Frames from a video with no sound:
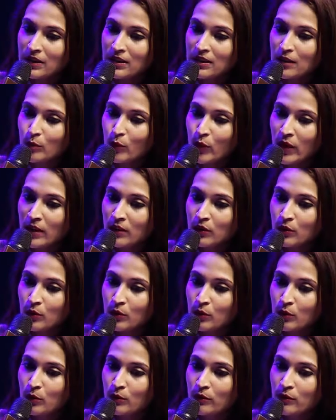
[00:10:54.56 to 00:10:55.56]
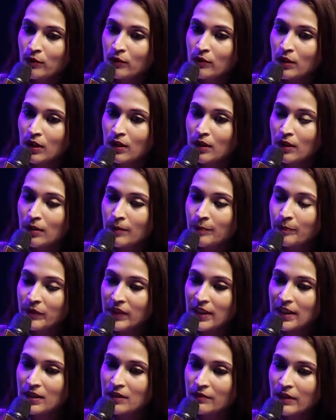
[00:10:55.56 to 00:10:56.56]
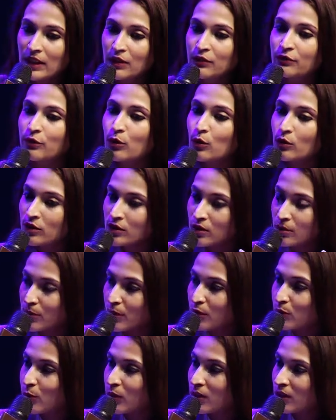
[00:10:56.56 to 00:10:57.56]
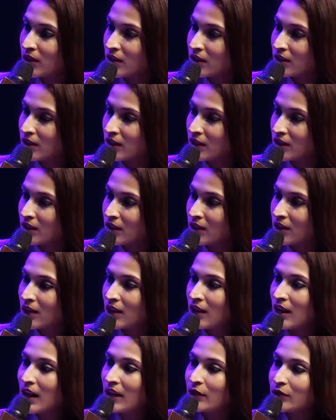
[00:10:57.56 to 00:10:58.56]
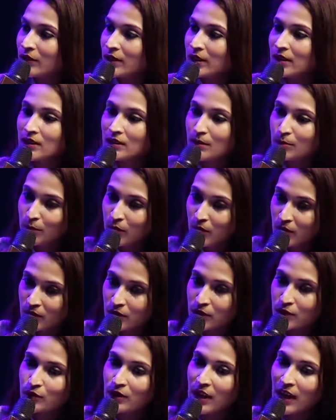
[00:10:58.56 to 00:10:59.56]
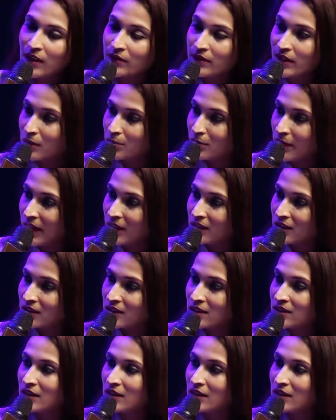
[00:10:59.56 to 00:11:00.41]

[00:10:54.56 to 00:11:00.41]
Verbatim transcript: someone who um, is very forced about what they think. I feel it's important to have that balance